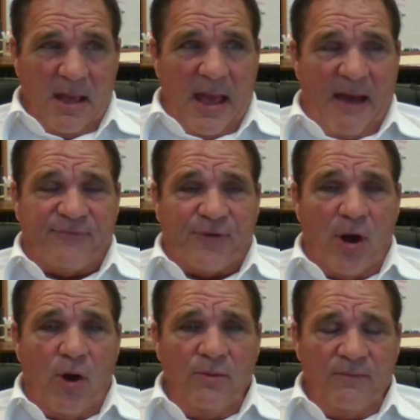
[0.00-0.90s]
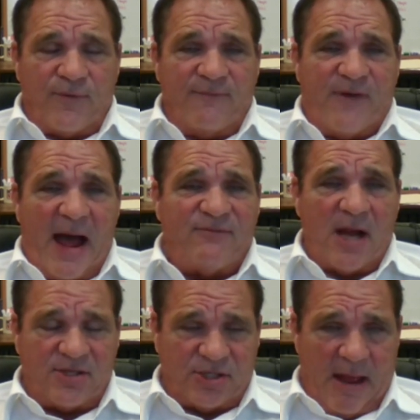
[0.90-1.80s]
have thrown for 5
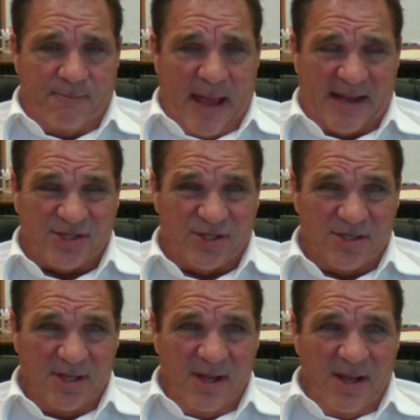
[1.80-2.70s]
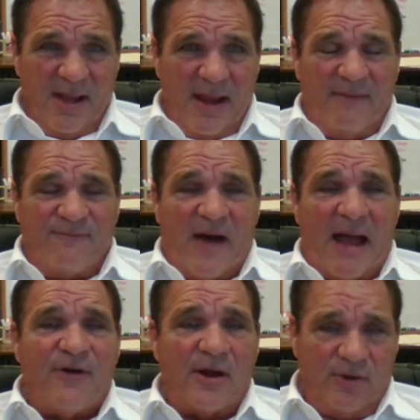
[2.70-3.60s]
touchdown passes and
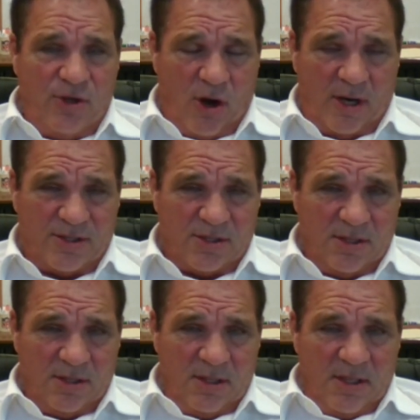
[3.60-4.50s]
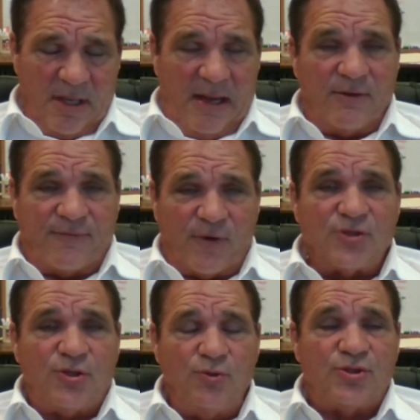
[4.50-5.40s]
500 yards in their
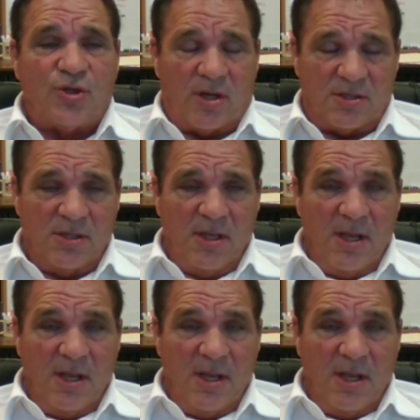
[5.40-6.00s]
first 2 starts.